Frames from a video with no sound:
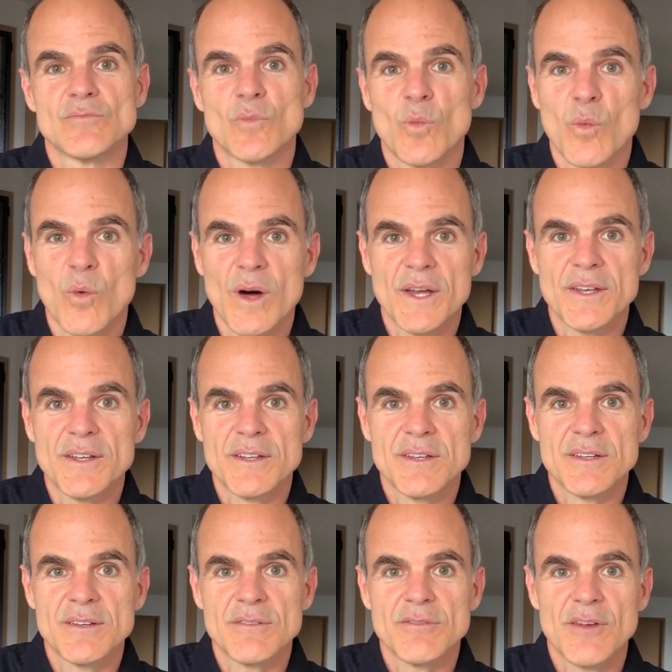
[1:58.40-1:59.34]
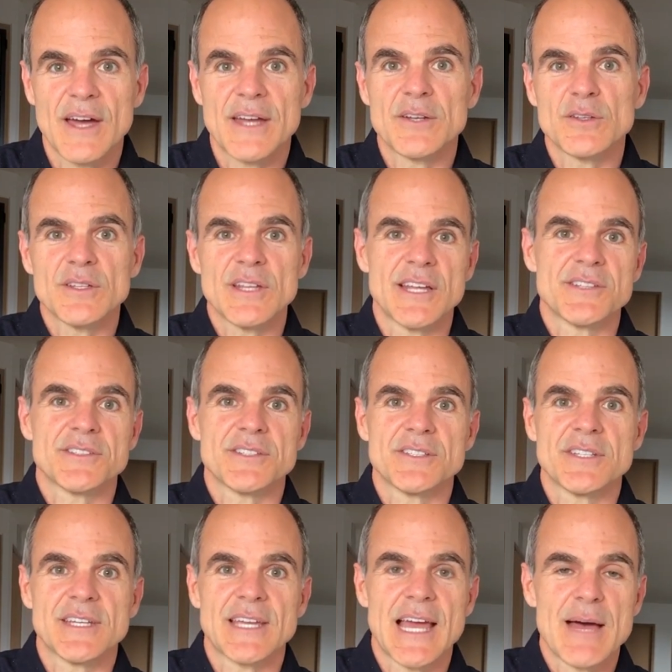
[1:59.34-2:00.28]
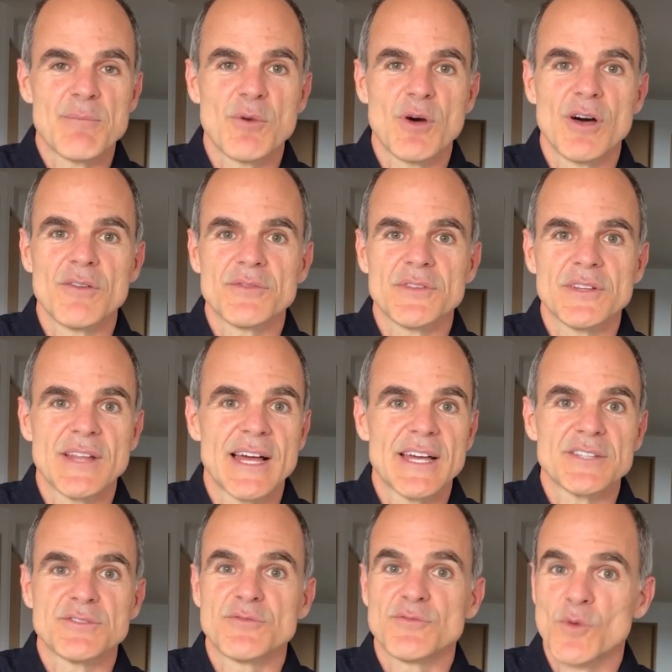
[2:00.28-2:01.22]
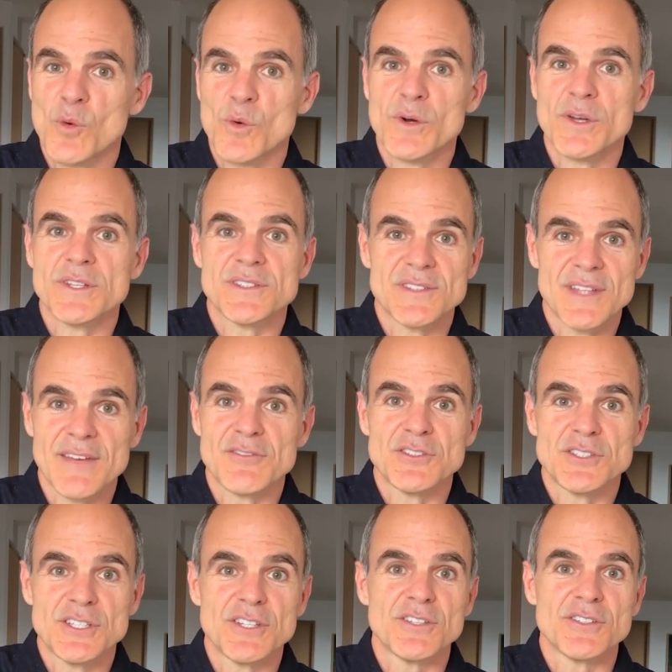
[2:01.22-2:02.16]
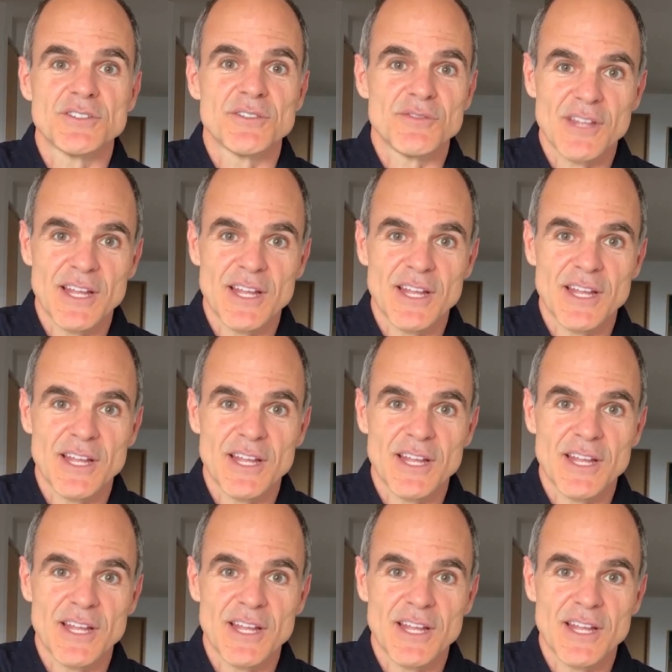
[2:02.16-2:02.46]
One final lesson to cap off the last 4 to 7 years of